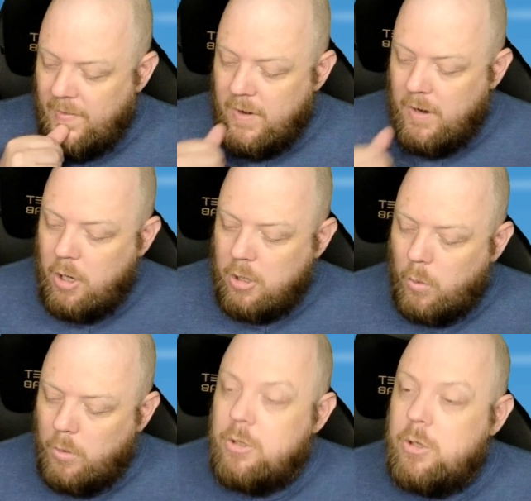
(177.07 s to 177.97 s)

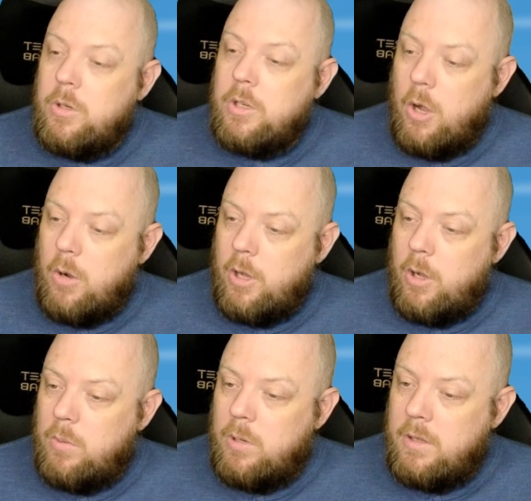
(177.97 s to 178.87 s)
According to Dakota,
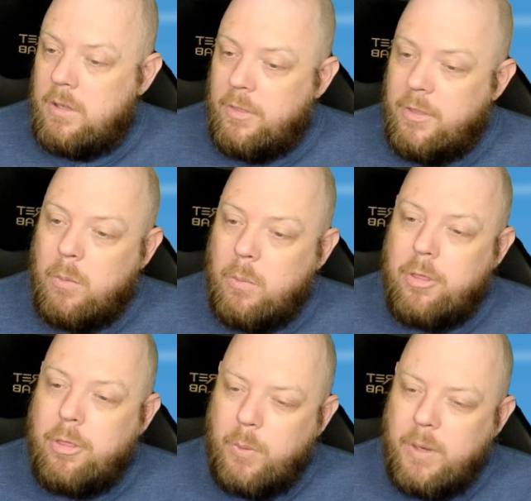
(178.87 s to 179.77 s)
there were
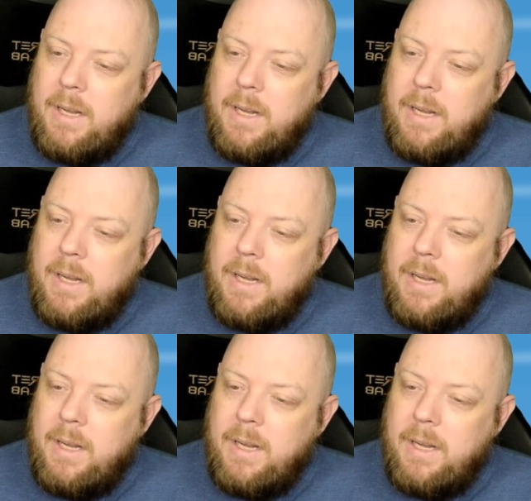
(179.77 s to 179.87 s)
3